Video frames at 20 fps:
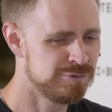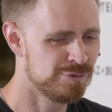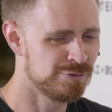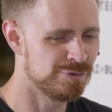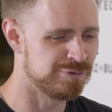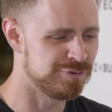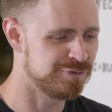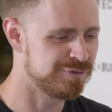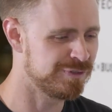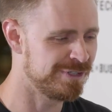
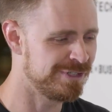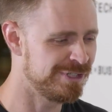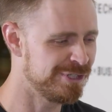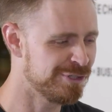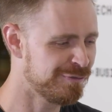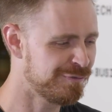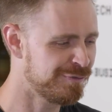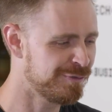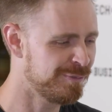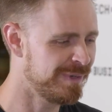Whew, a
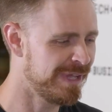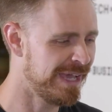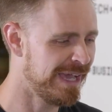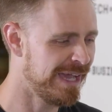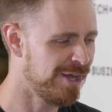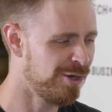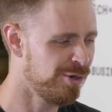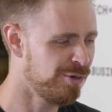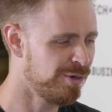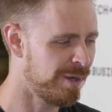year from
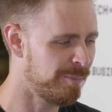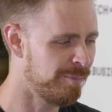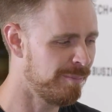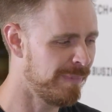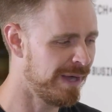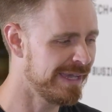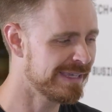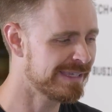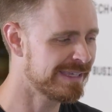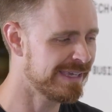now,
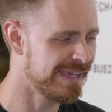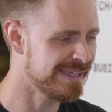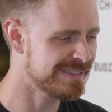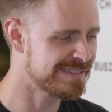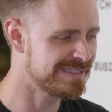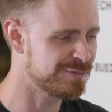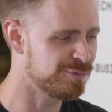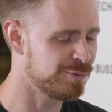my guess